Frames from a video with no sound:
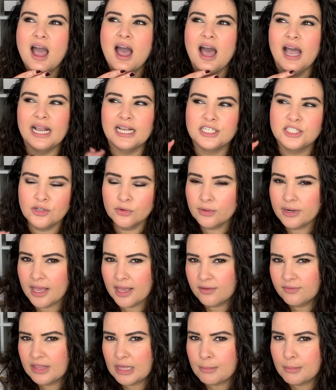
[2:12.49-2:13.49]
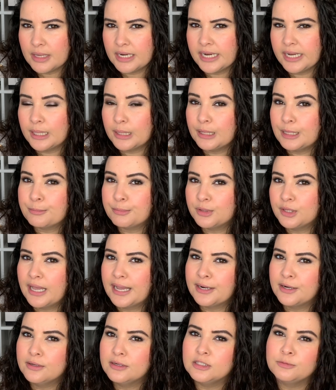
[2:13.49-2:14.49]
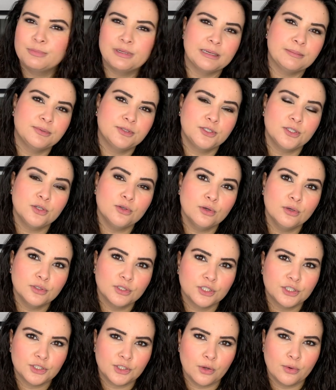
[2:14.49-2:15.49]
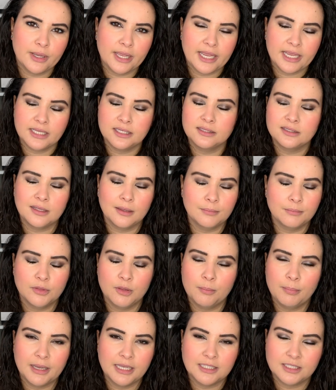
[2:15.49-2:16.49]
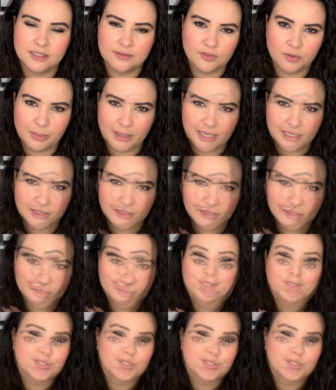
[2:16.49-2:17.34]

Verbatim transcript: I don't have that many lip liners, but I'm still going to showcase the best of the best.